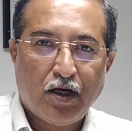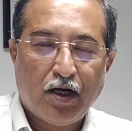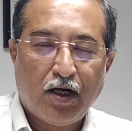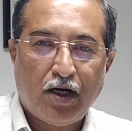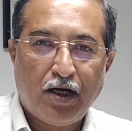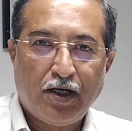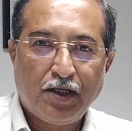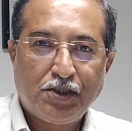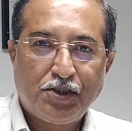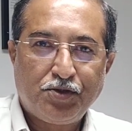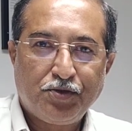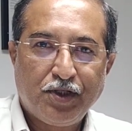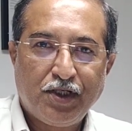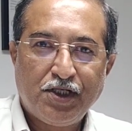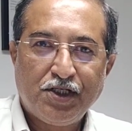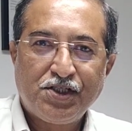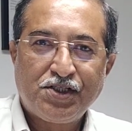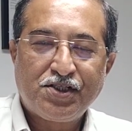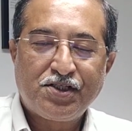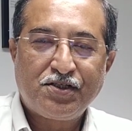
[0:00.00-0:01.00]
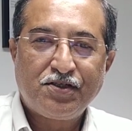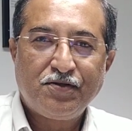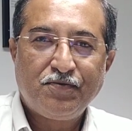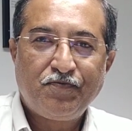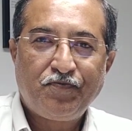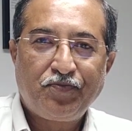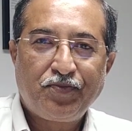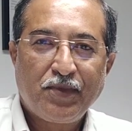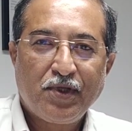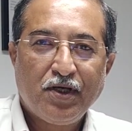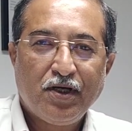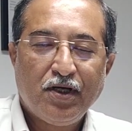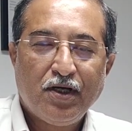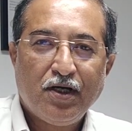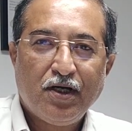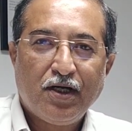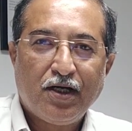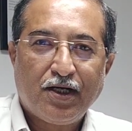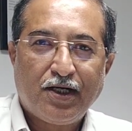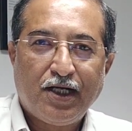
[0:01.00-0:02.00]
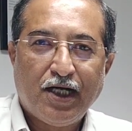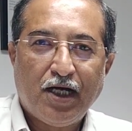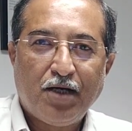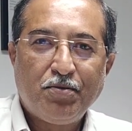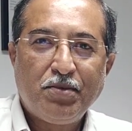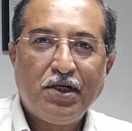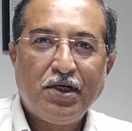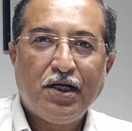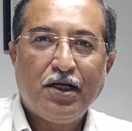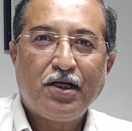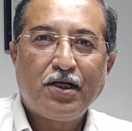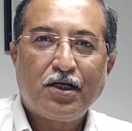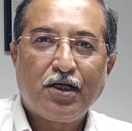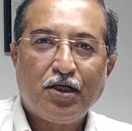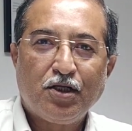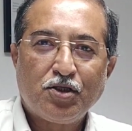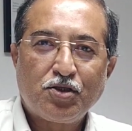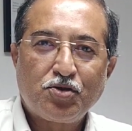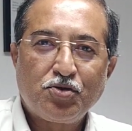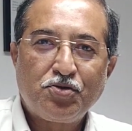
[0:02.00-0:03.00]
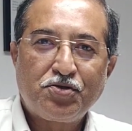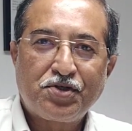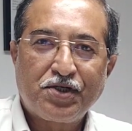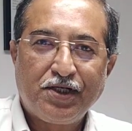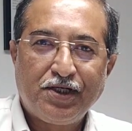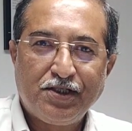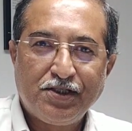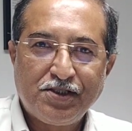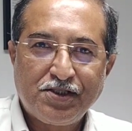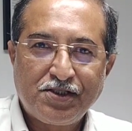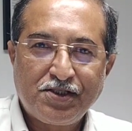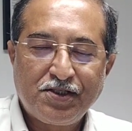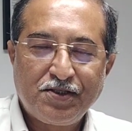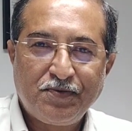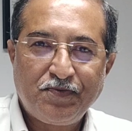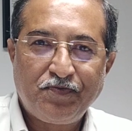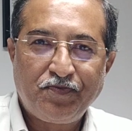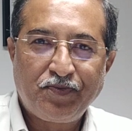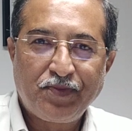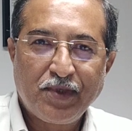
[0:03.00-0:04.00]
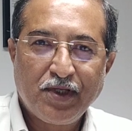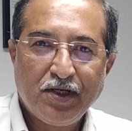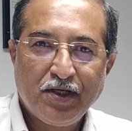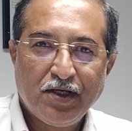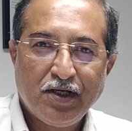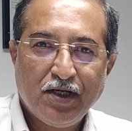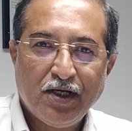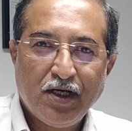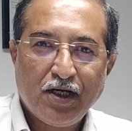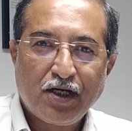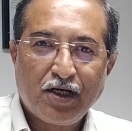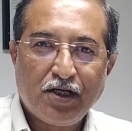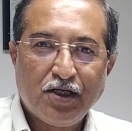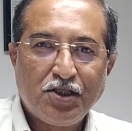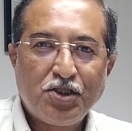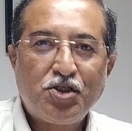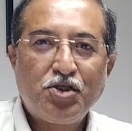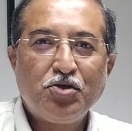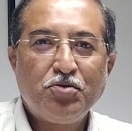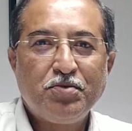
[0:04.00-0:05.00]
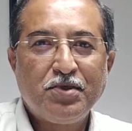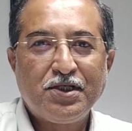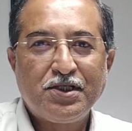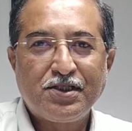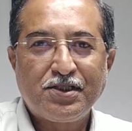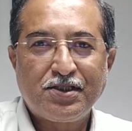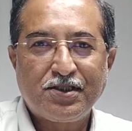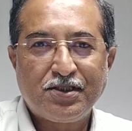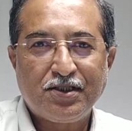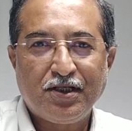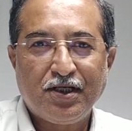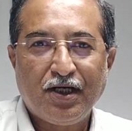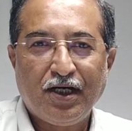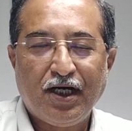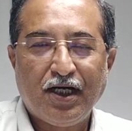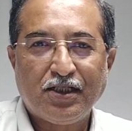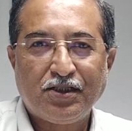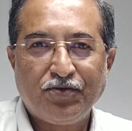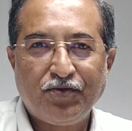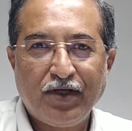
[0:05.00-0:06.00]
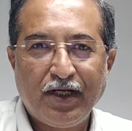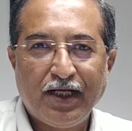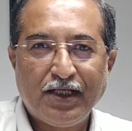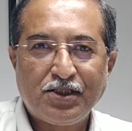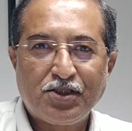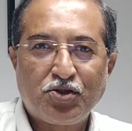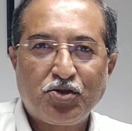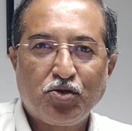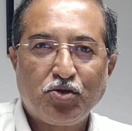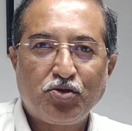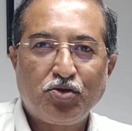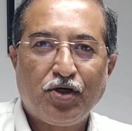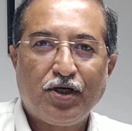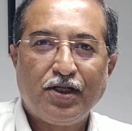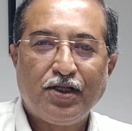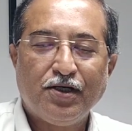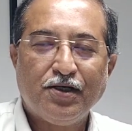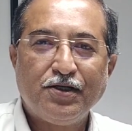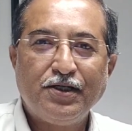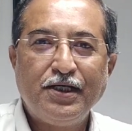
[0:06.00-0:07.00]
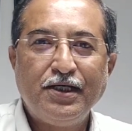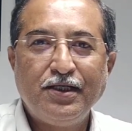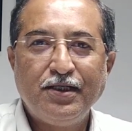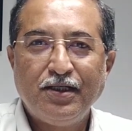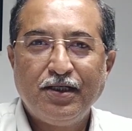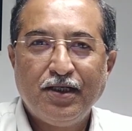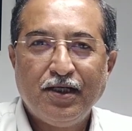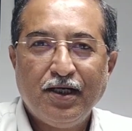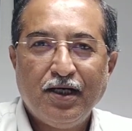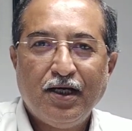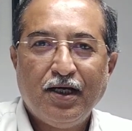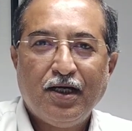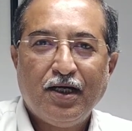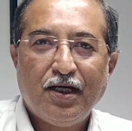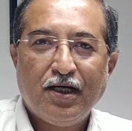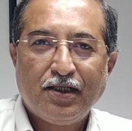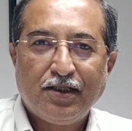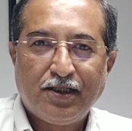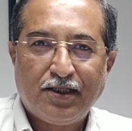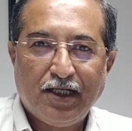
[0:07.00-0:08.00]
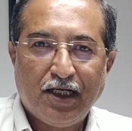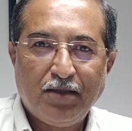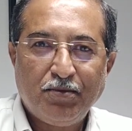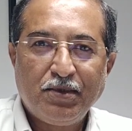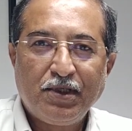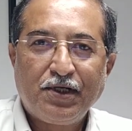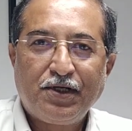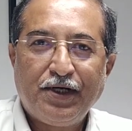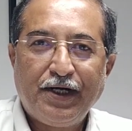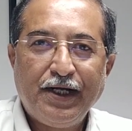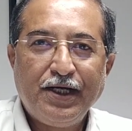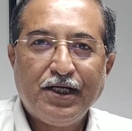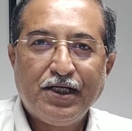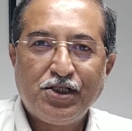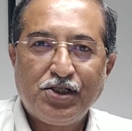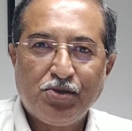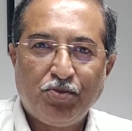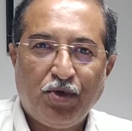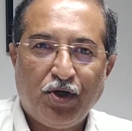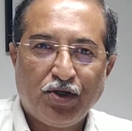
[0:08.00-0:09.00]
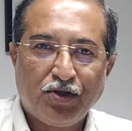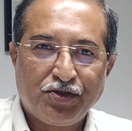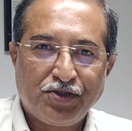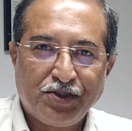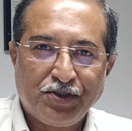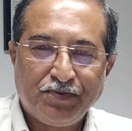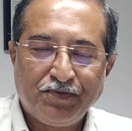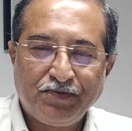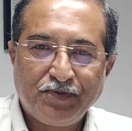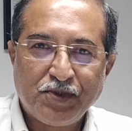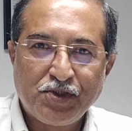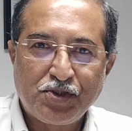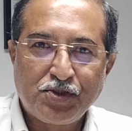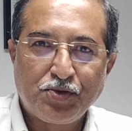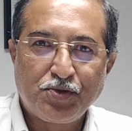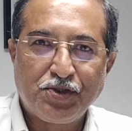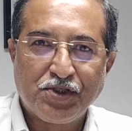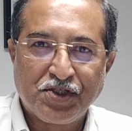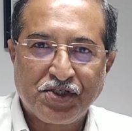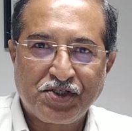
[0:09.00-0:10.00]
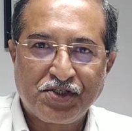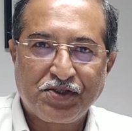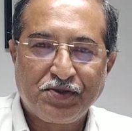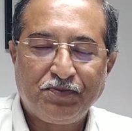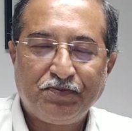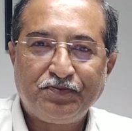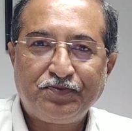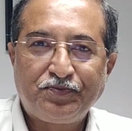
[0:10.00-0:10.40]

Hi jewelers, diamond and color stone traders, consumers as well as those who are learning the diamond grading and gemology, students.